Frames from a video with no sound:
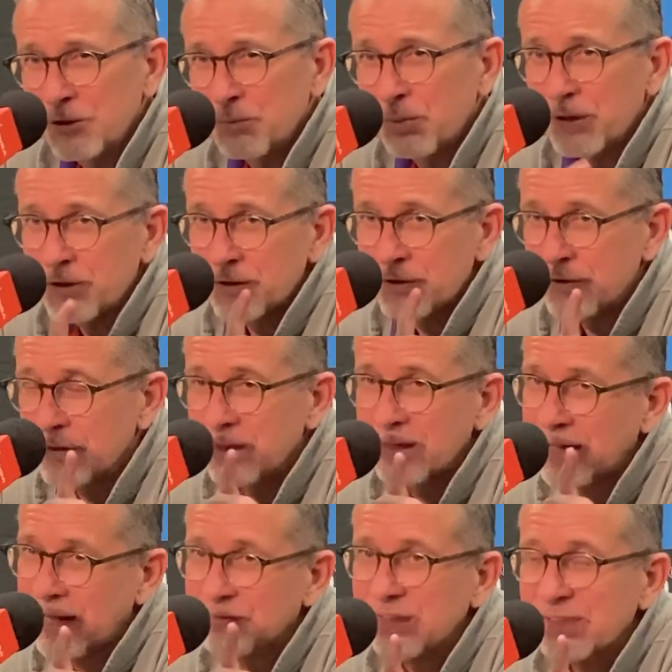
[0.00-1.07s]
But you
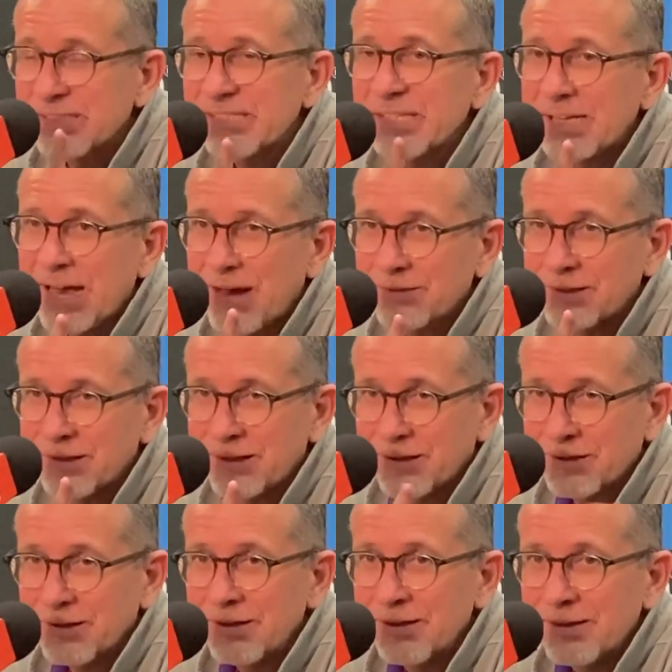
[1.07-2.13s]
didn't have to sit out
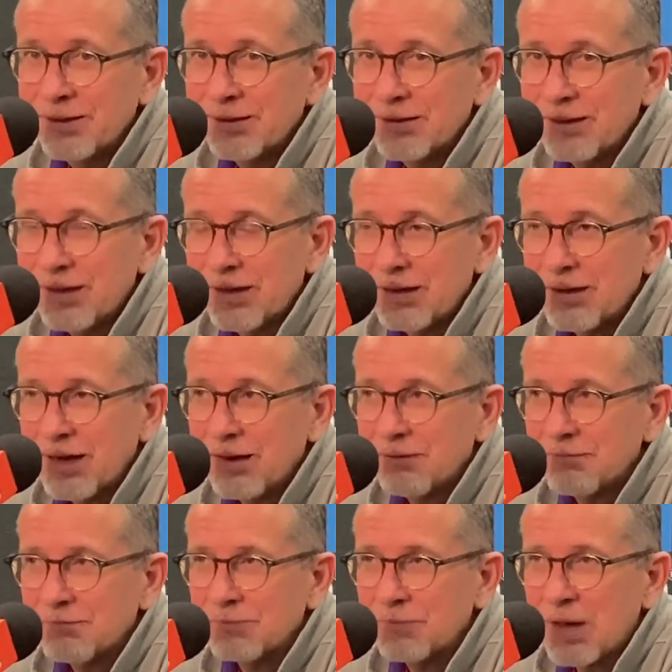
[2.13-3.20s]
there
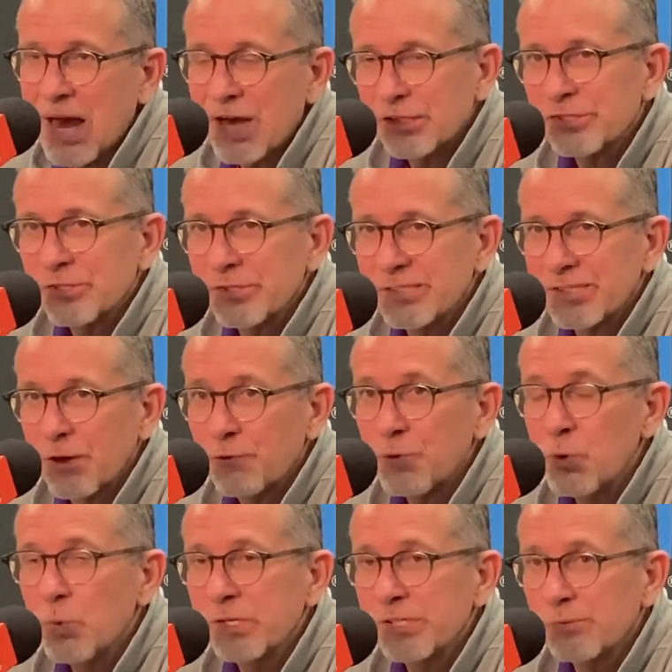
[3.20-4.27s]
and ask yourself
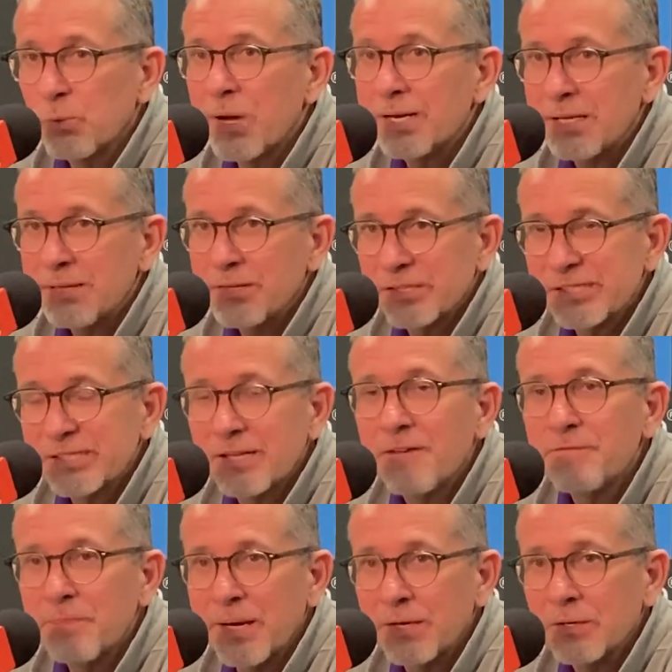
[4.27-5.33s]
who is running their
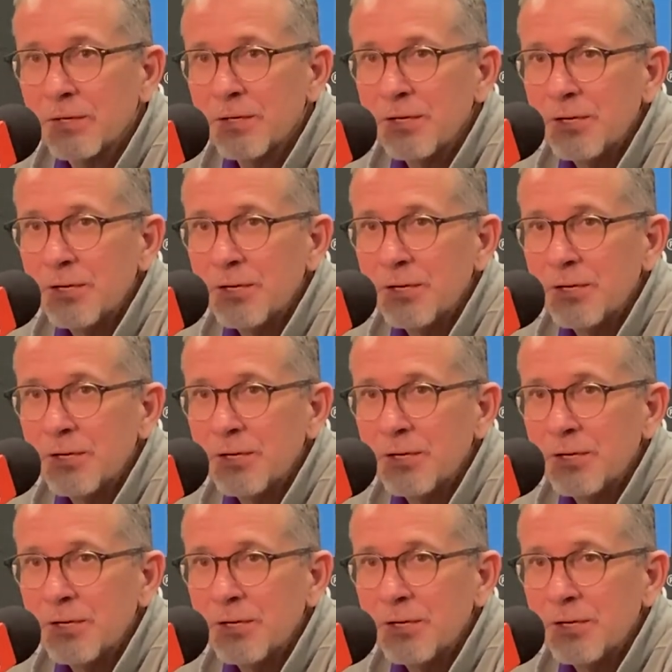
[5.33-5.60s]
stuff better.